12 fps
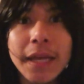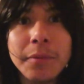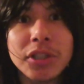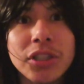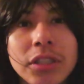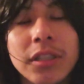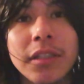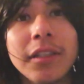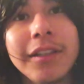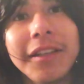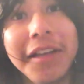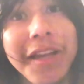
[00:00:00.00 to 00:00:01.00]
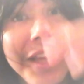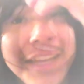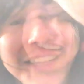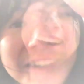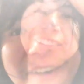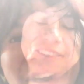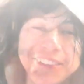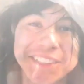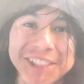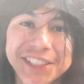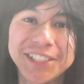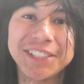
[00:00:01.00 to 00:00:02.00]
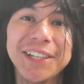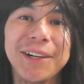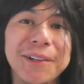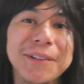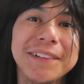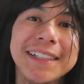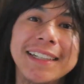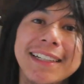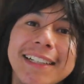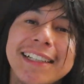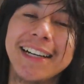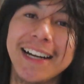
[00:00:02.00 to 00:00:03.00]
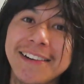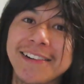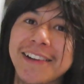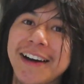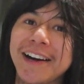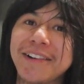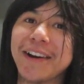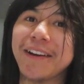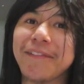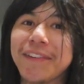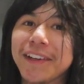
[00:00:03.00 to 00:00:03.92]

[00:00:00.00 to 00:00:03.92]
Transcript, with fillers: neighbors. Oh my god, I feel oh so... I don't know, how do I